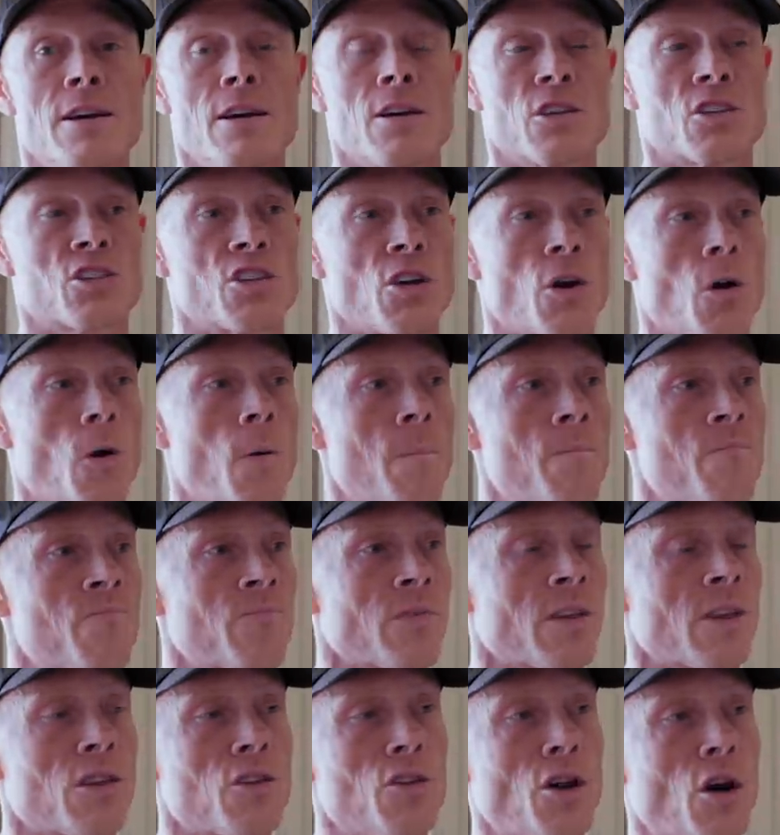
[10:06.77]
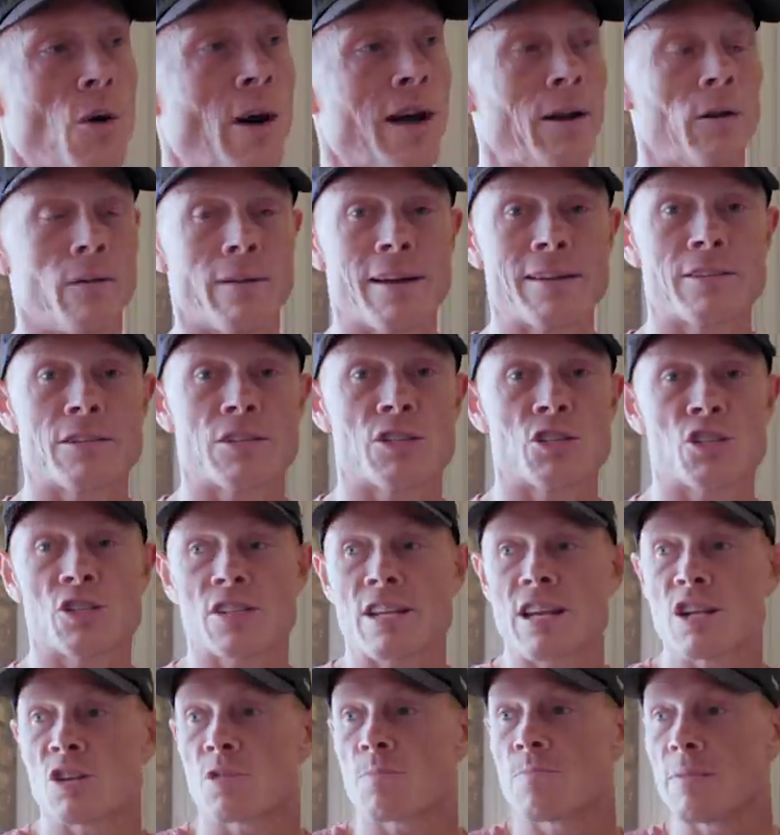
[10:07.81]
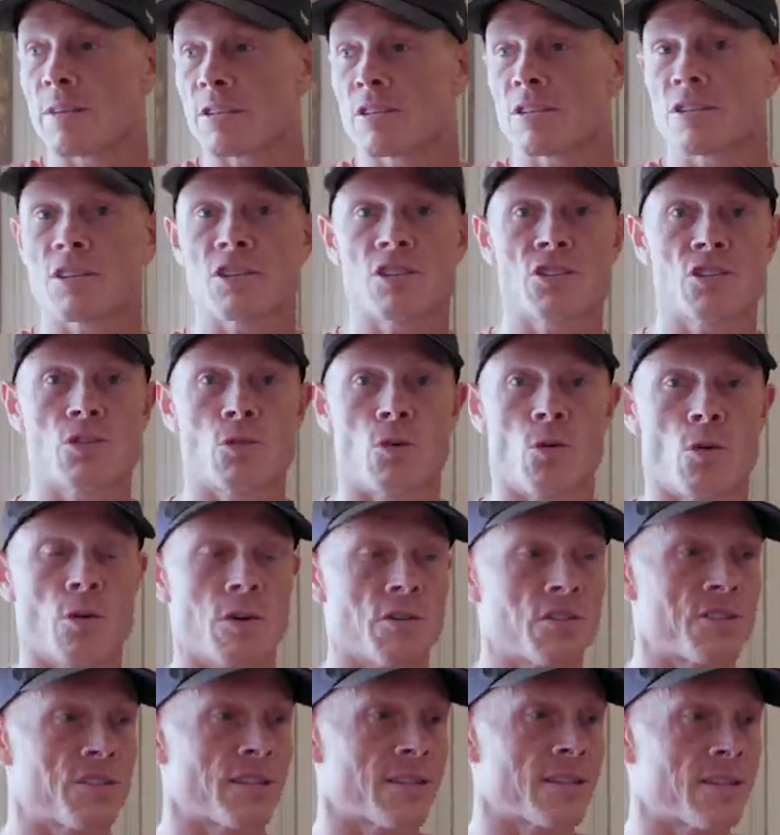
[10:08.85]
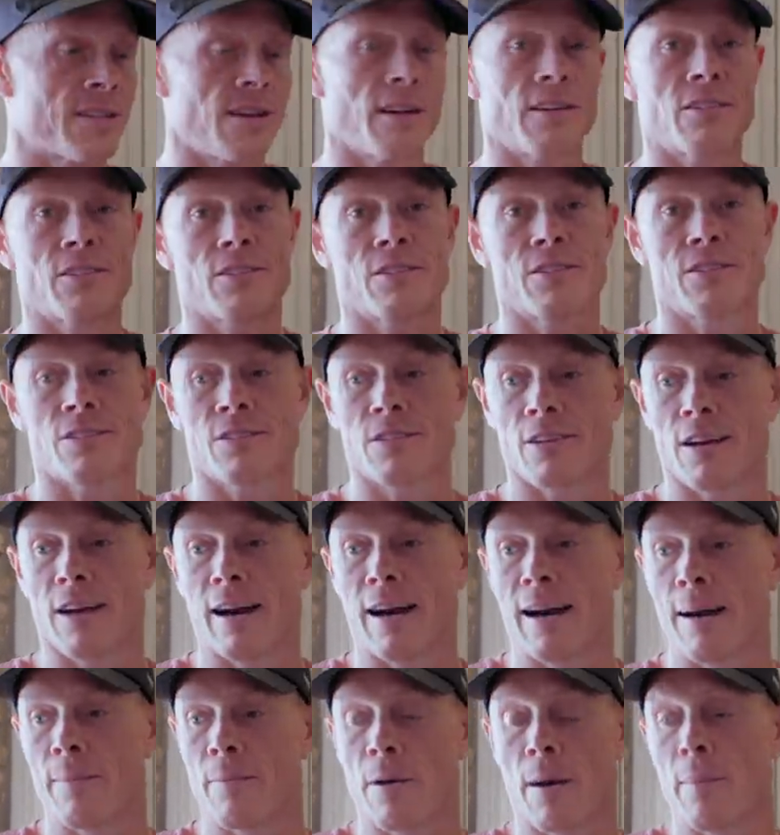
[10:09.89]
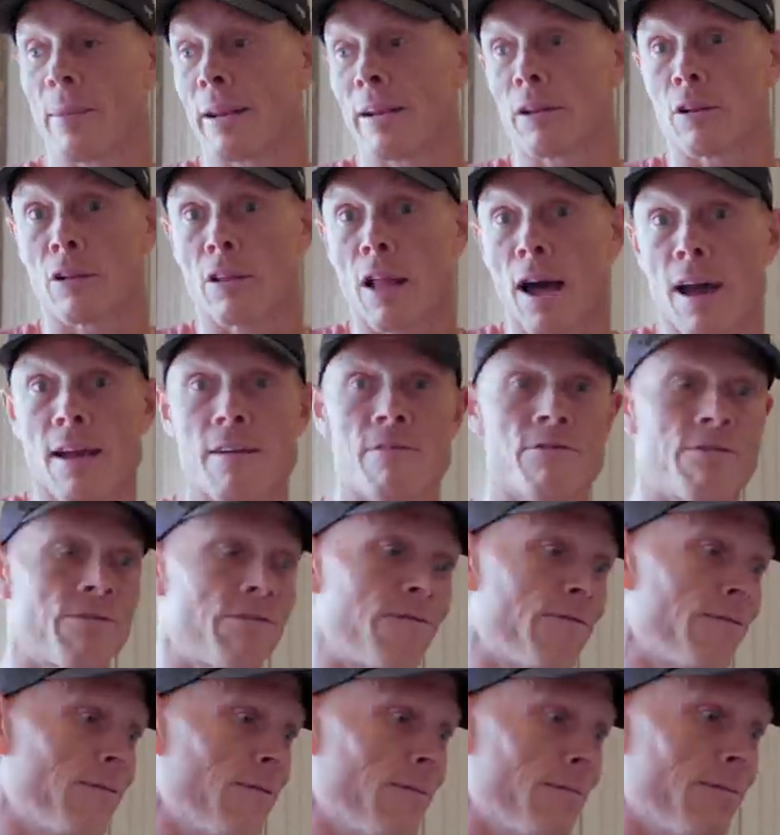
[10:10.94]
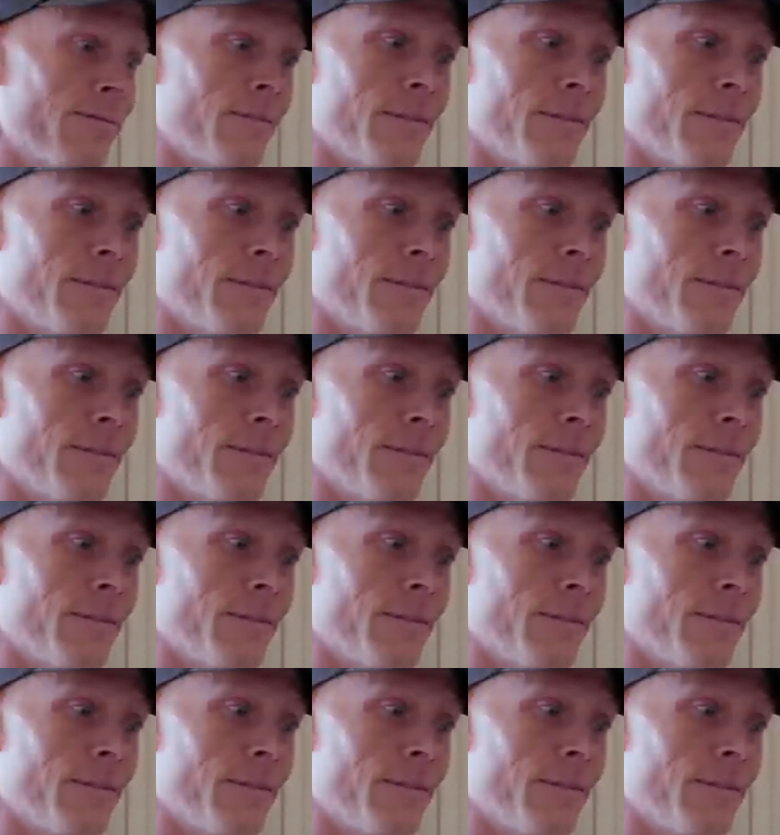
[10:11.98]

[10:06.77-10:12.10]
So, you know, I don't like to just teach business or success, uh, I mean, life,